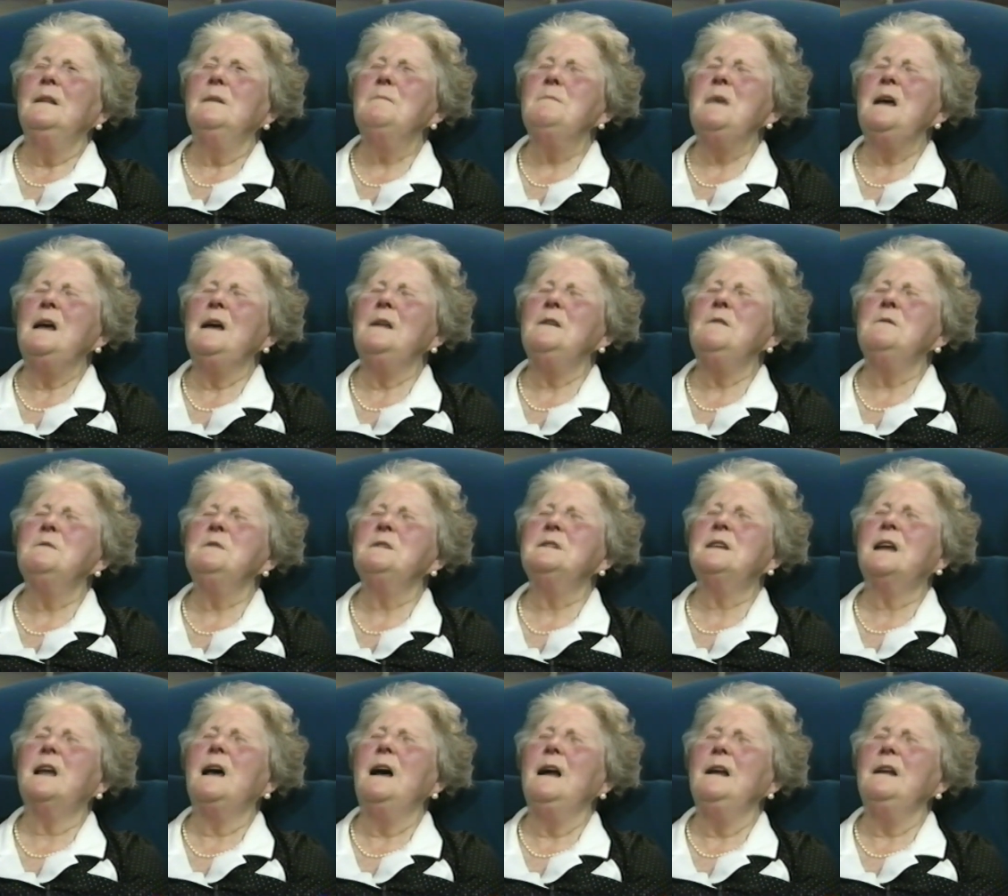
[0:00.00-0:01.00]
man who was
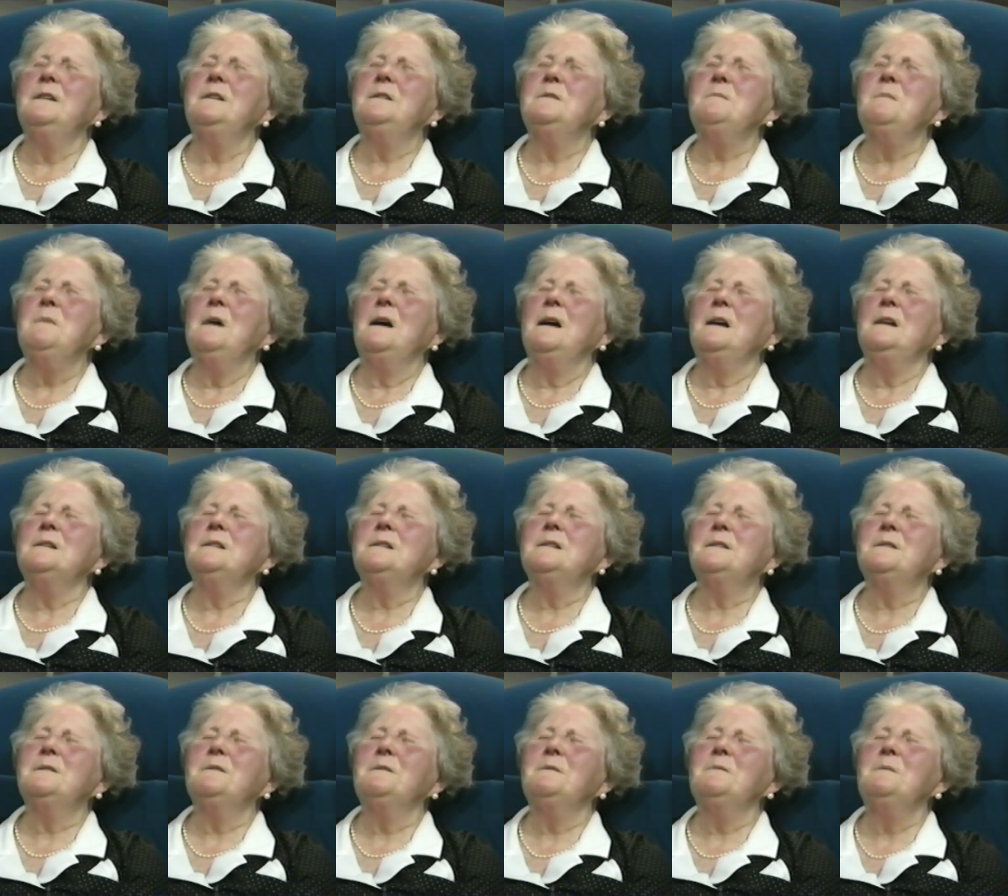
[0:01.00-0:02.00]
kind to mice.
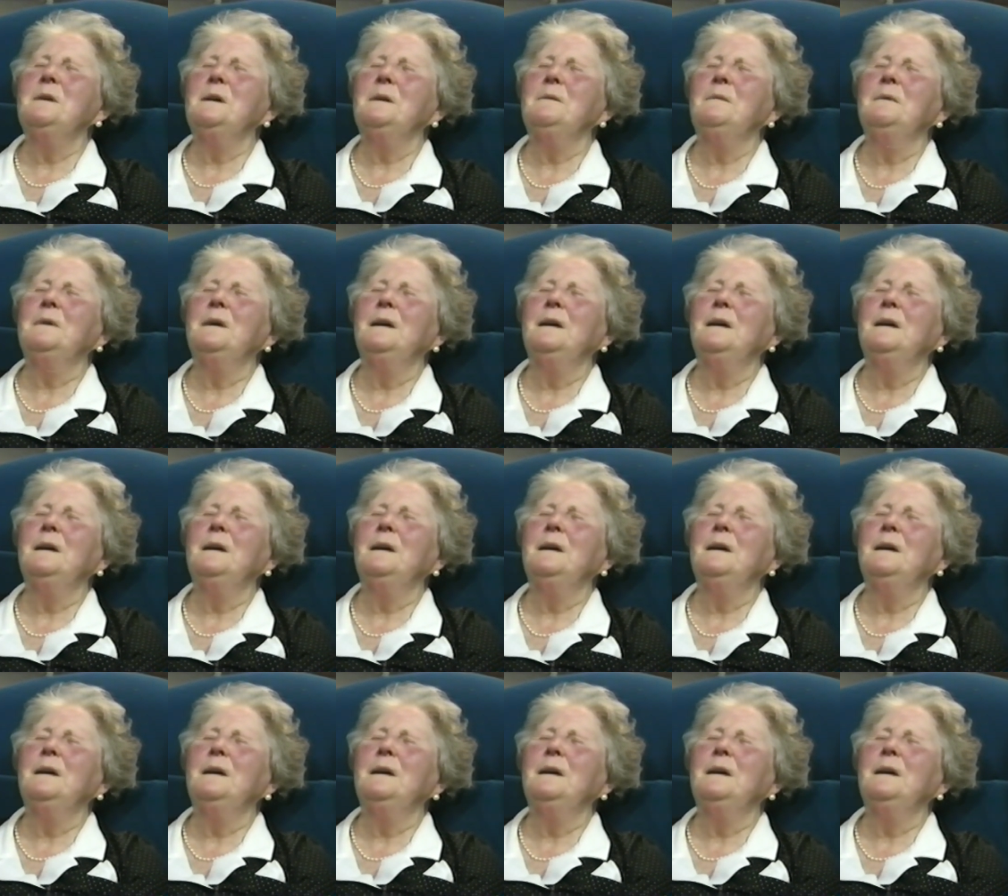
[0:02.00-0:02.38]
You remember?